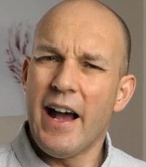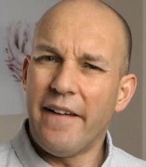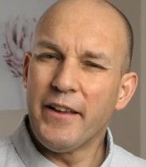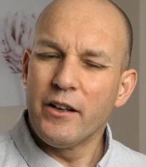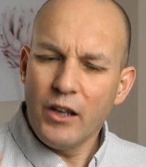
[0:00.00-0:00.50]

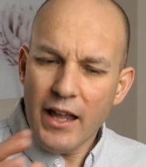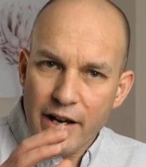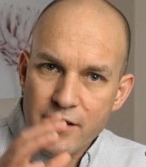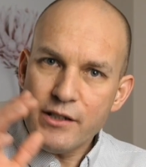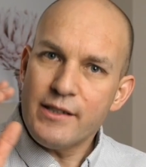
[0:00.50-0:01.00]
and then
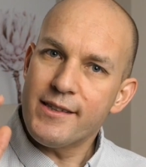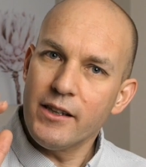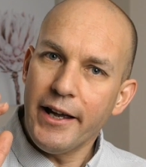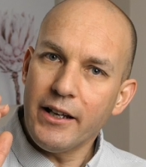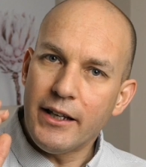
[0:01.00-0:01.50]
enlarged just
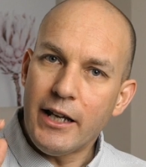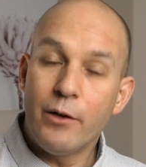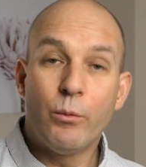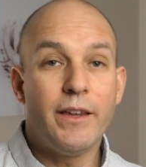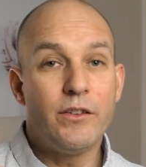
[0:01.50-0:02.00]
slightly
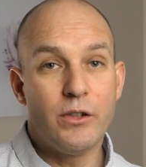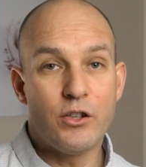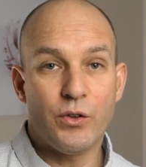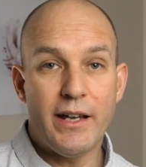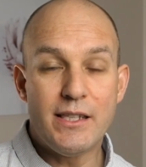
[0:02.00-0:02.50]
when they do the
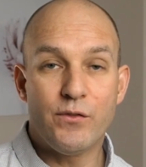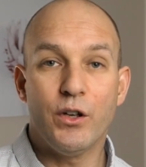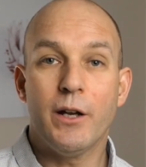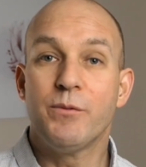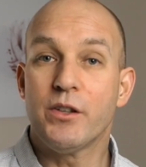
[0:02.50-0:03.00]

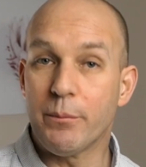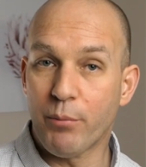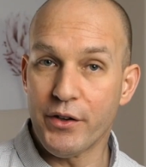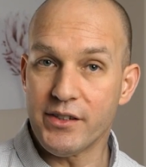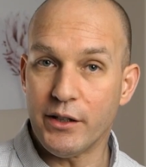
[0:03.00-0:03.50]
transfer to the
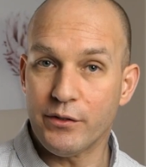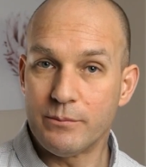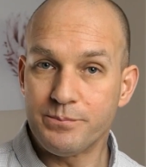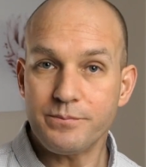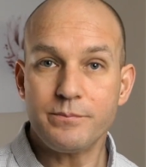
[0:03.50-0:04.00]
positive.
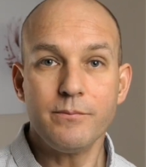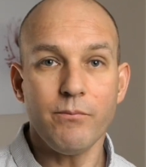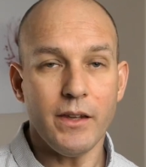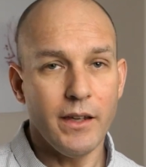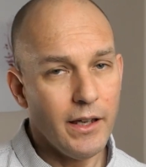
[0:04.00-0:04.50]

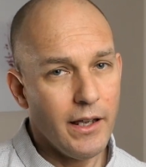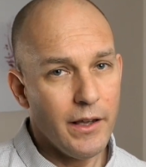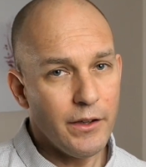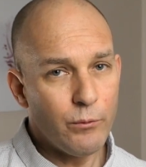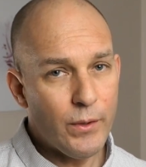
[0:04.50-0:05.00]

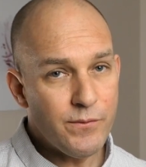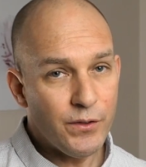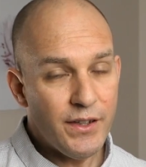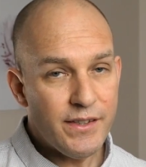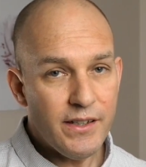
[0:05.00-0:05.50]
The reason
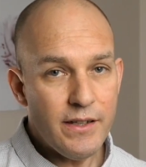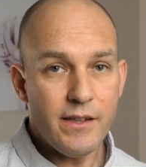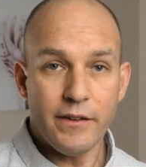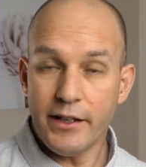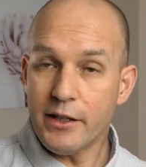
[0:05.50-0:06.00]
for this
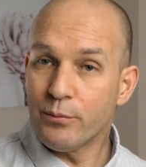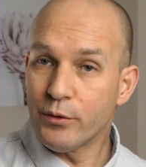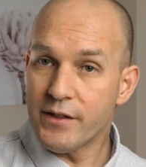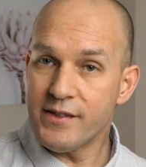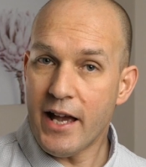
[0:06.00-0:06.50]
is they need to
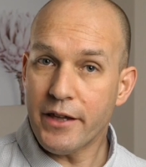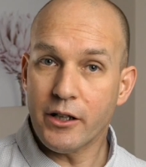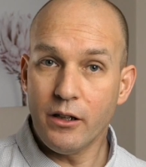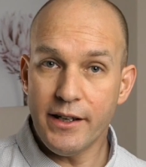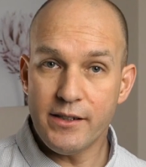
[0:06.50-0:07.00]
put the sound
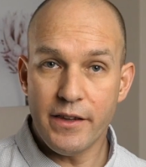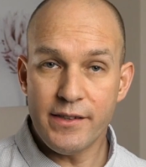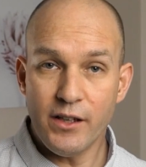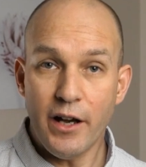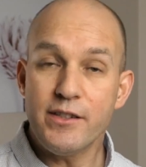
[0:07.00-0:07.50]
that clicks either
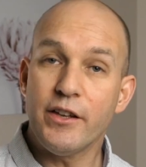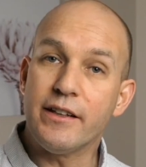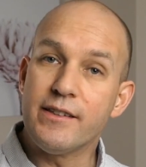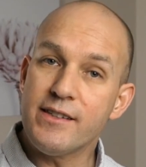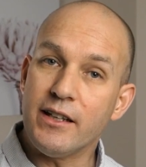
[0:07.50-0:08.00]
side so you
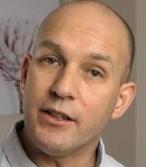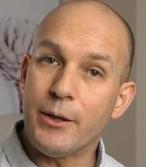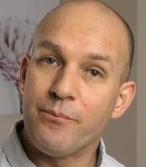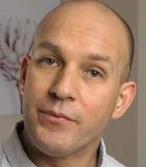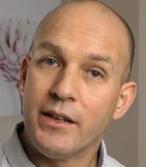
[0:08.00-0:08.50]
can sync it.